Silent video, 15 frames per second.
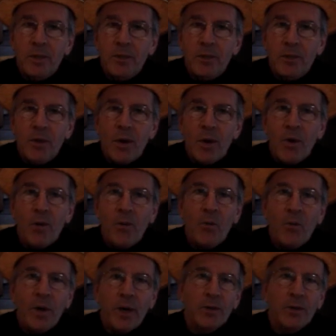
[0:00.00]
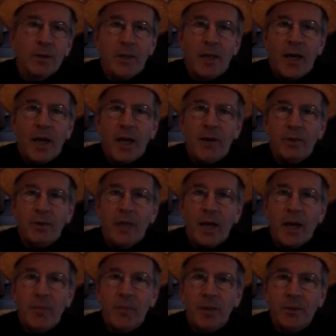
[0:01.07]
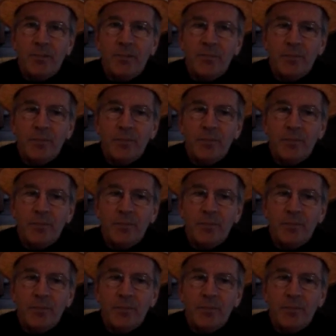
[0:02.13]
So what else do they have in common?